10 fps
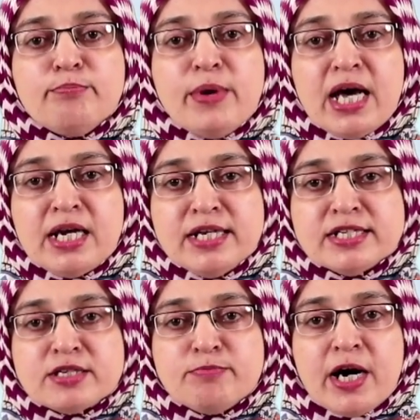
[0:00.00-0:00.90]

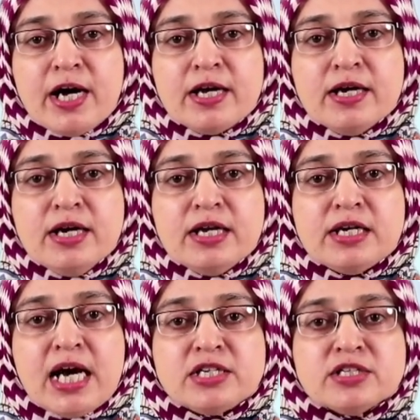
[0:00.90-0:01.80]
balanced by
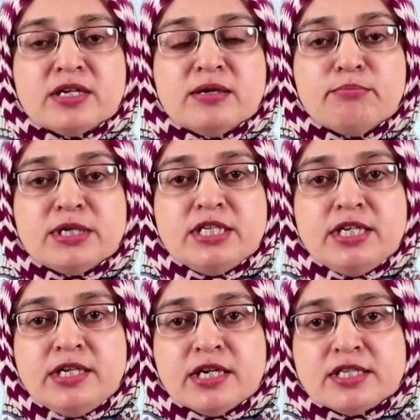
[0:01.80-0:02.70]
lighter
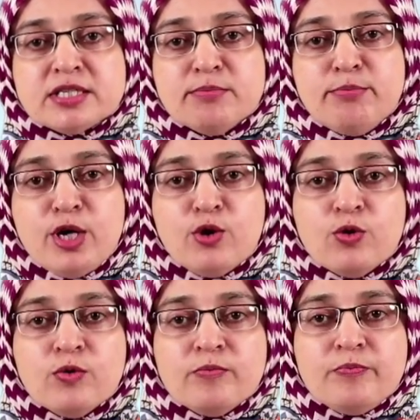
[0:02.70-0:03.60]
materials below.